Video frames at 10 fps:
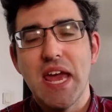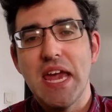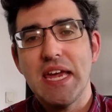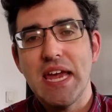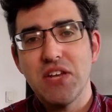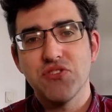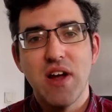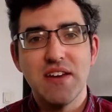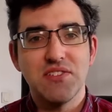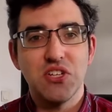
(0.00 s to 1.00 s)
a
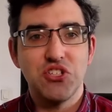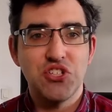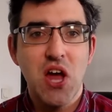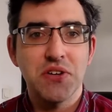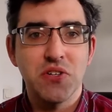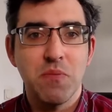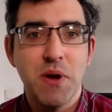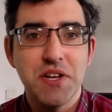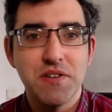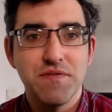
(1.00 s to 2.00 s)
interesting shotgun
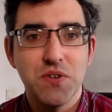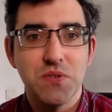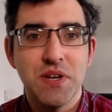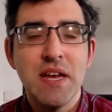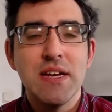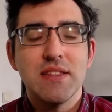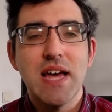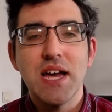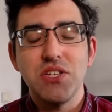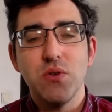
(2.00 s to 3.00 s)
microphone
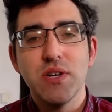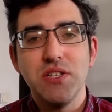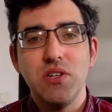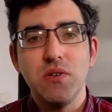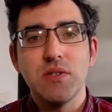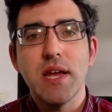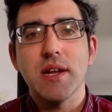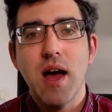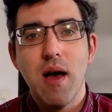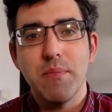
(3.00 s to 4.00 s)
that you can use in
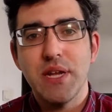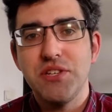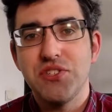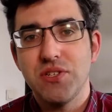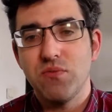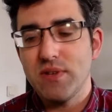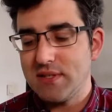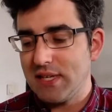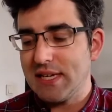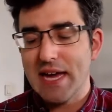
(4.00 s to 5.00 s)
combination
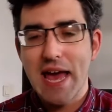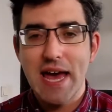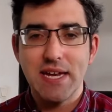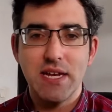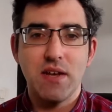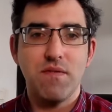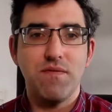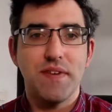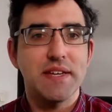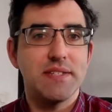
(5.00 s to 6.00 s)
with the Canon
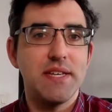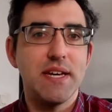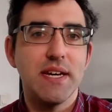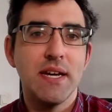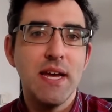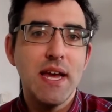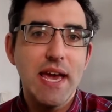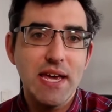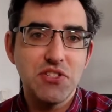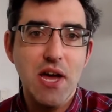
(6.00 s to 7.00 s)
Vixia
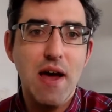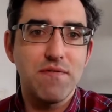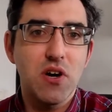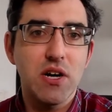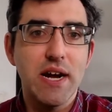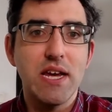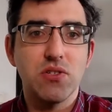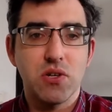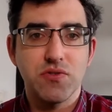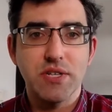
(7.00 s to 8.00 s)
HF
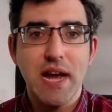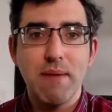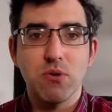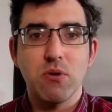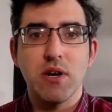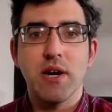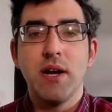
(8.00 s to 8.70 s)
R800 camcorder.